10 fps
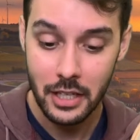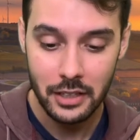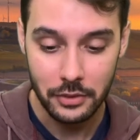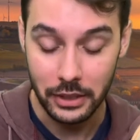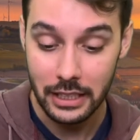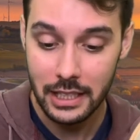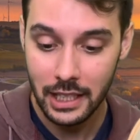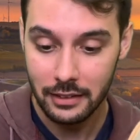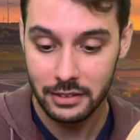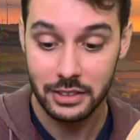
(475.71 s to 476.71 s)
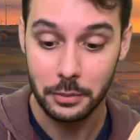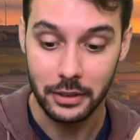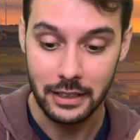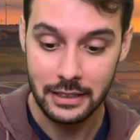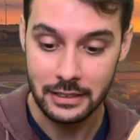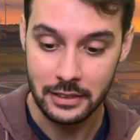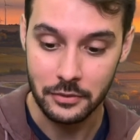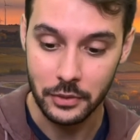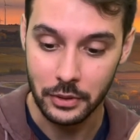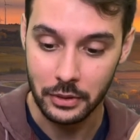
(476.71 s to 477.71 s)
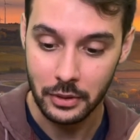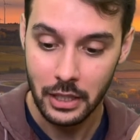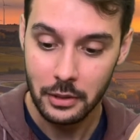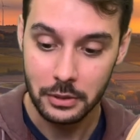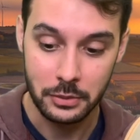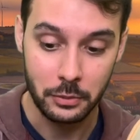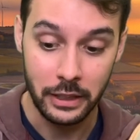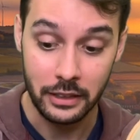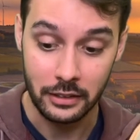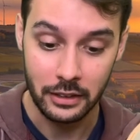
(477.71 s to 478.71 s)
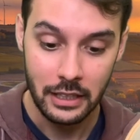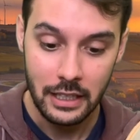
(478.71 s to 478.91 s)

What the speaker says: for any kind of surprise in food was rare